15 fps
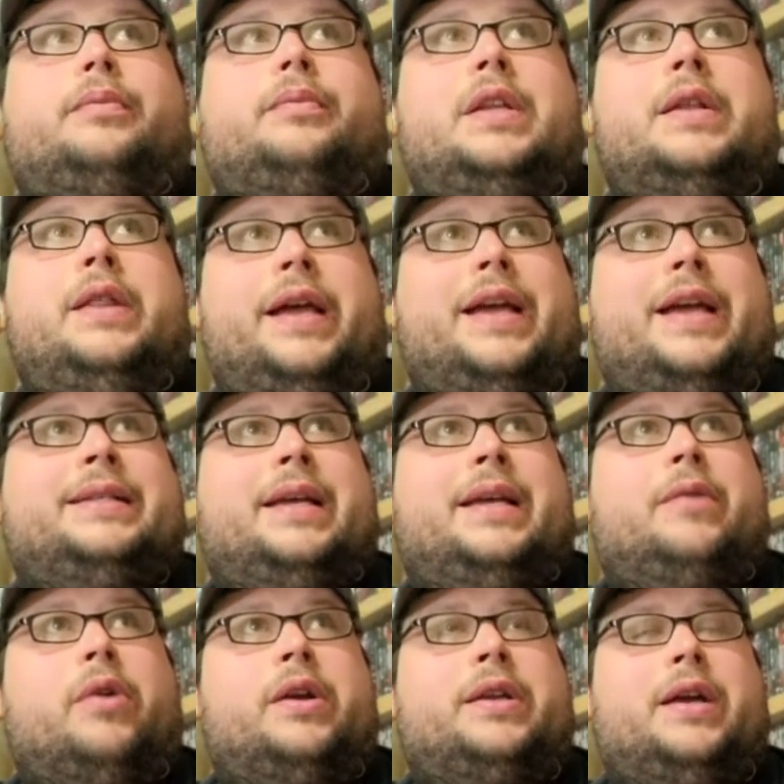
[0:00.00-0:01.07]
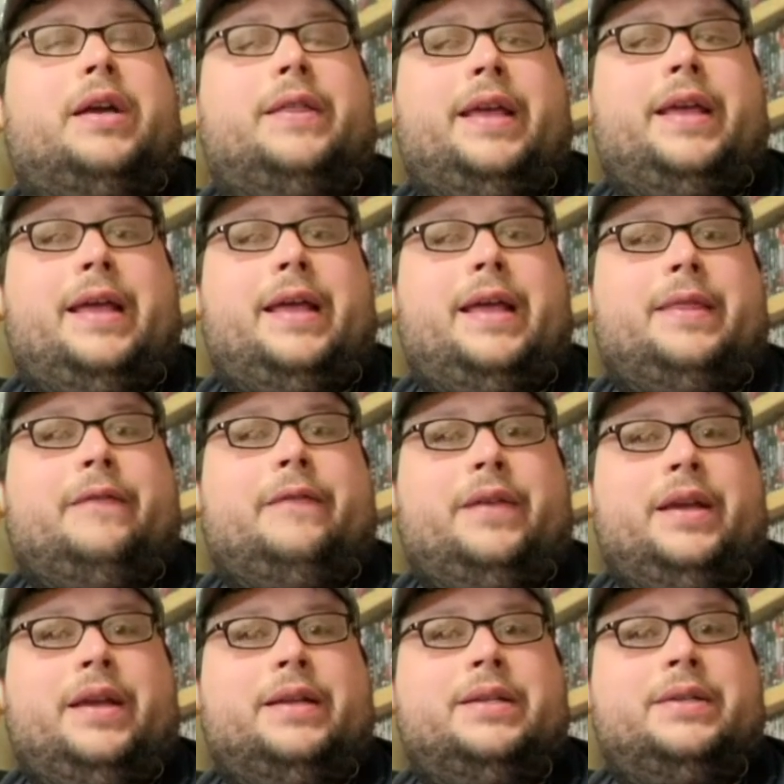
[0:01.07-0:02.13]
Like I said, worked on The Hand That
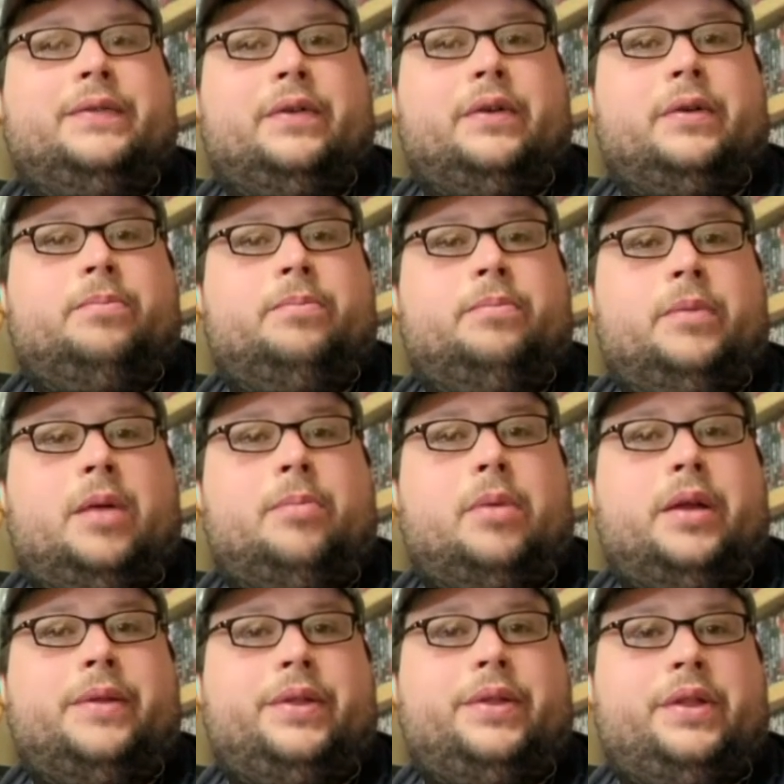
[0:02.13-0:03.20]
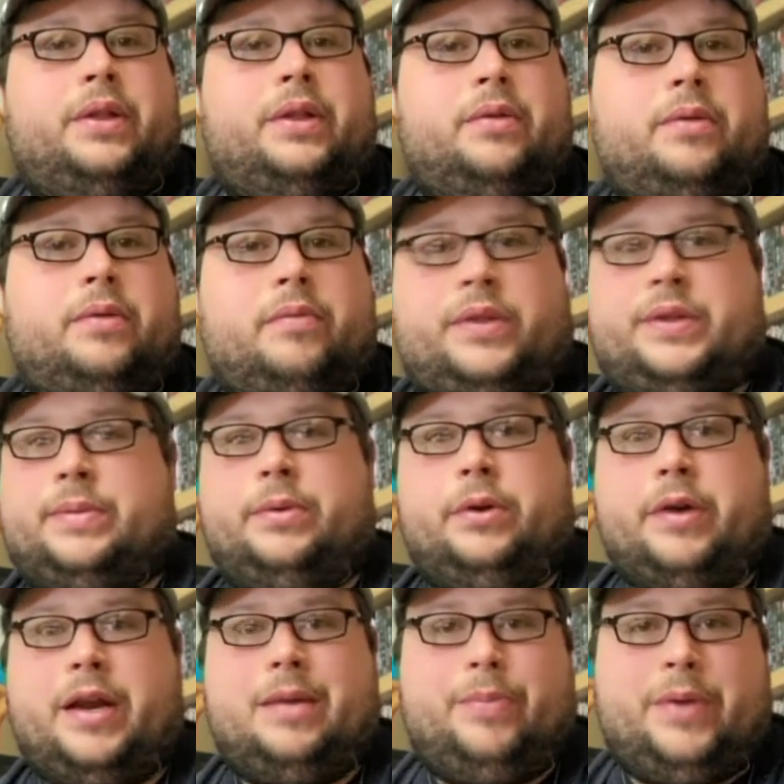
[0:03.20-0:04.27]
Feeds for a month with some
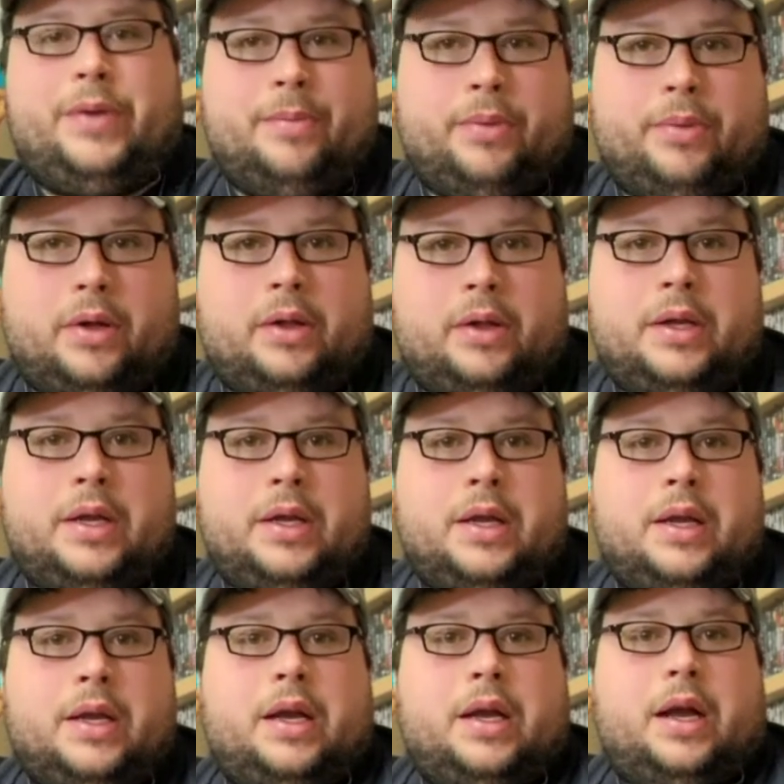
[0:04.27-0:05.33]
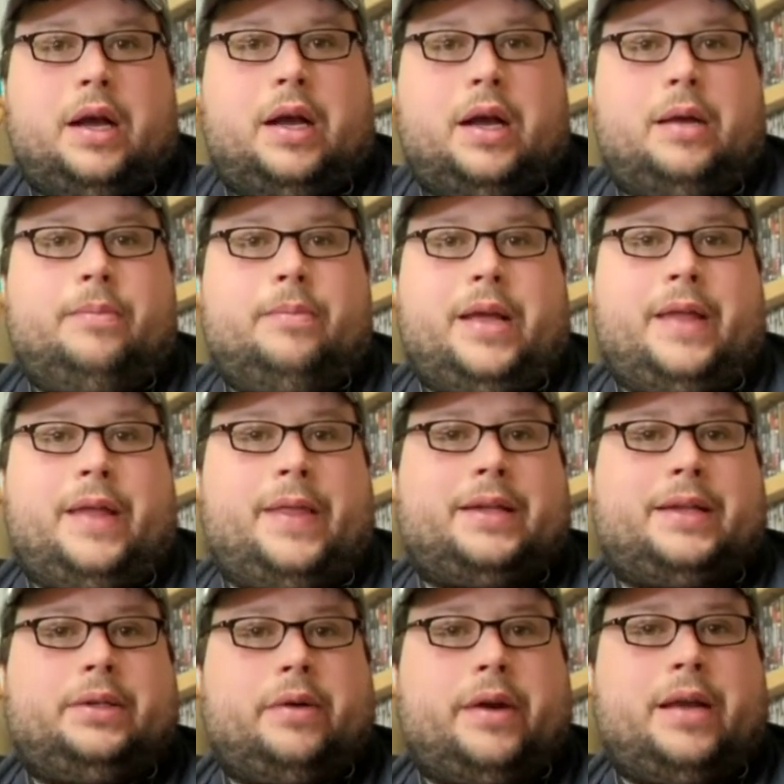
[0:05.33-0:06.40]
great people. And
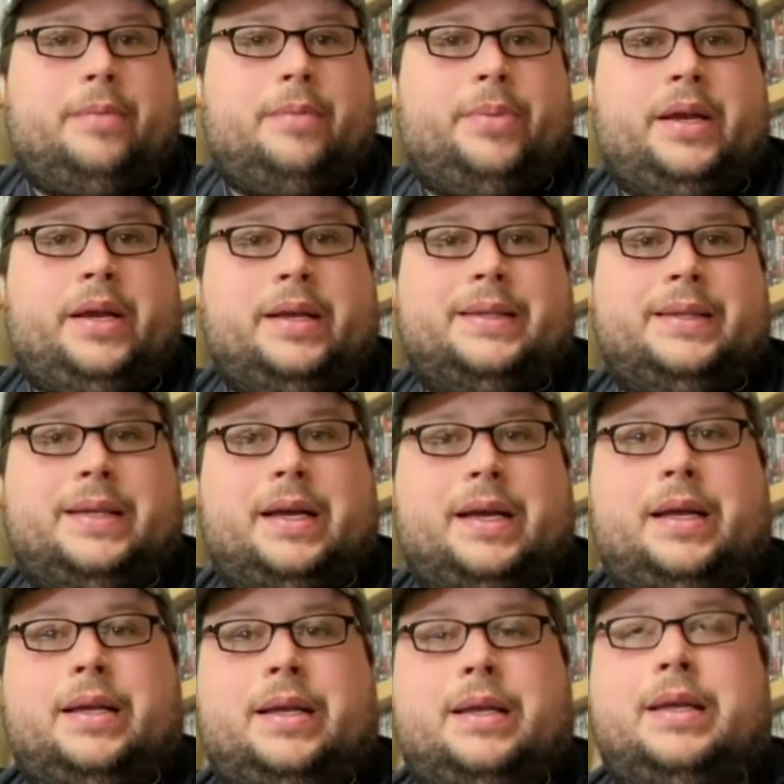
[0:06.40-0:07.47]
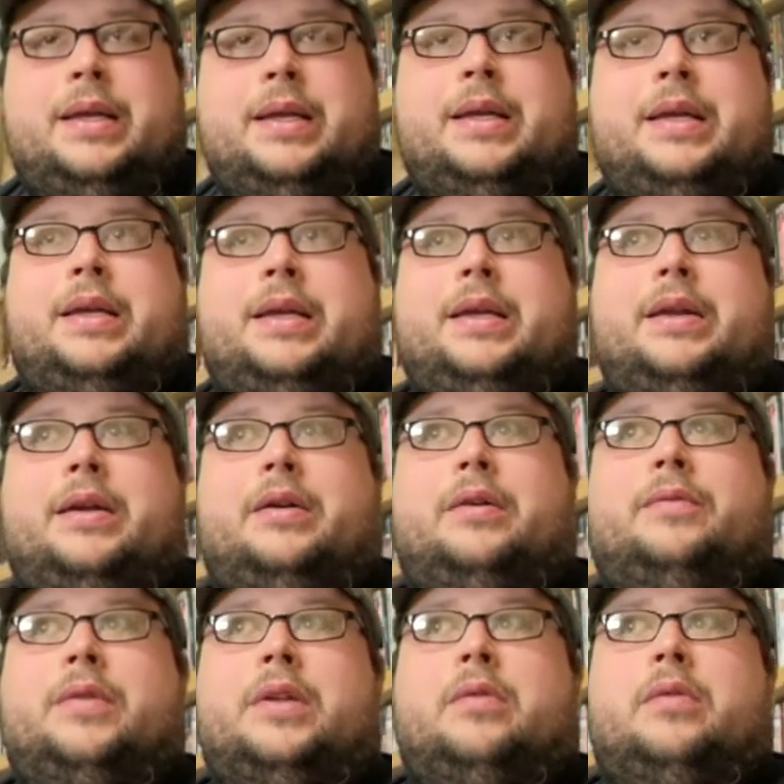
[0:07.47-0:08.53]
that's great because,
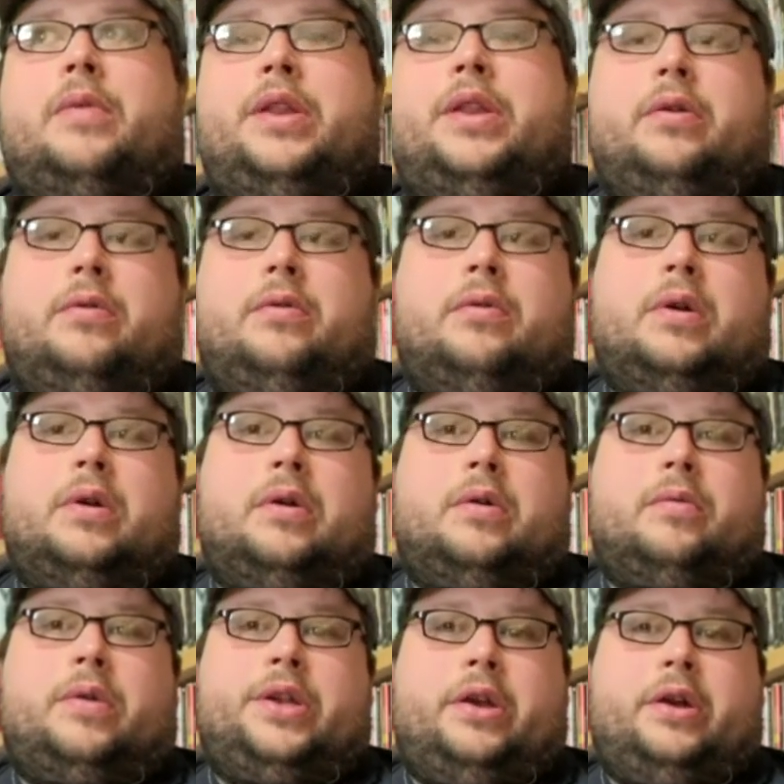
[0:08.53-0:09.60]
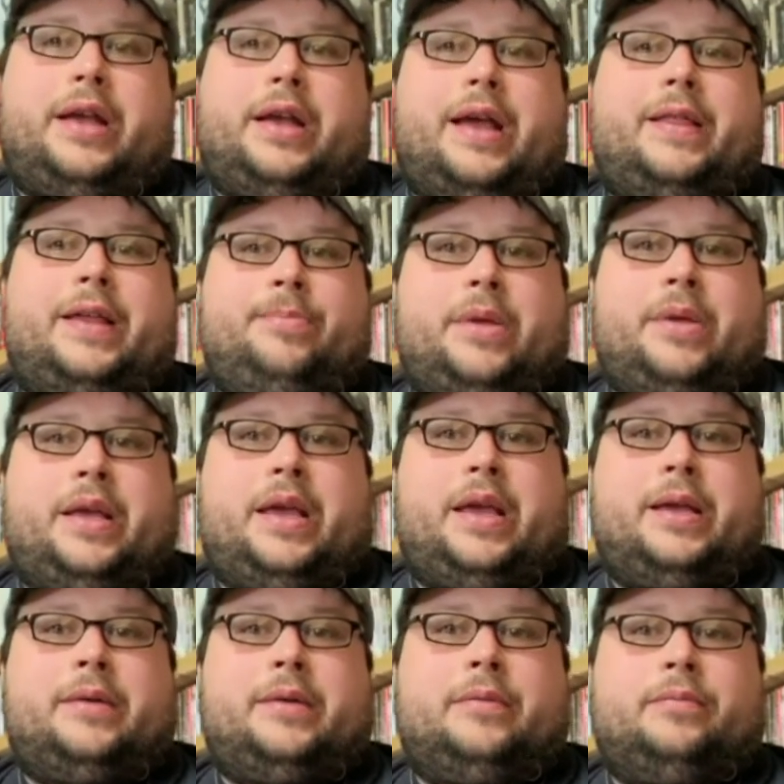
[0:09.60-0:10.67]
when you're a guy like me
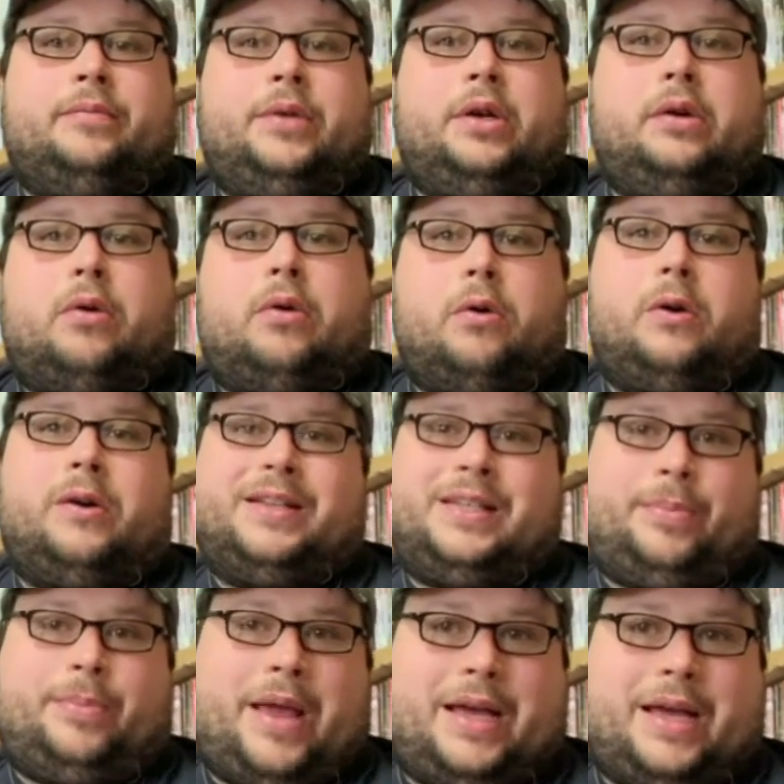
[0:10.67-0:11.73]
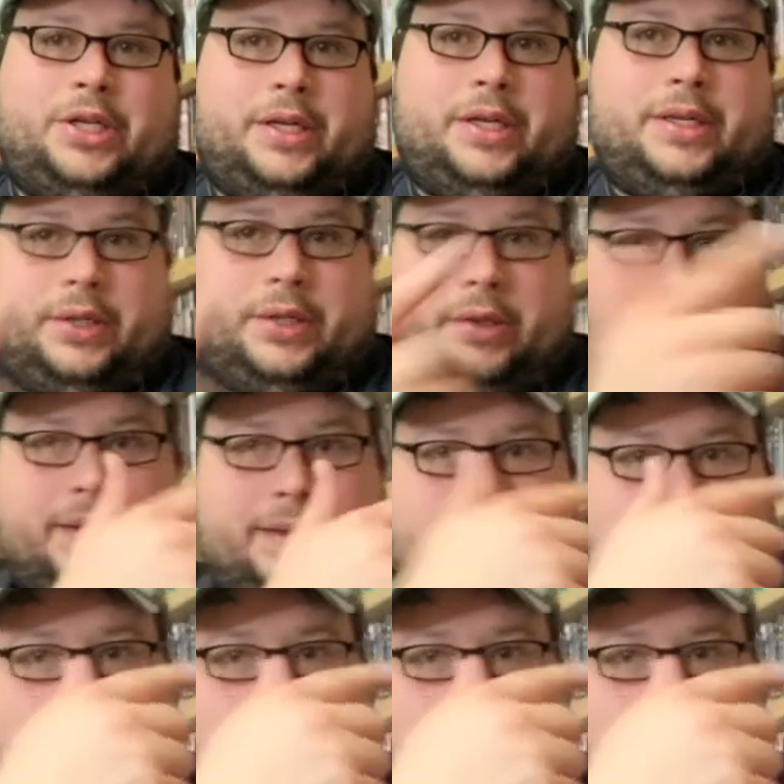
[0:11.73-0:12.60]
and, horror is a passion, as you can see the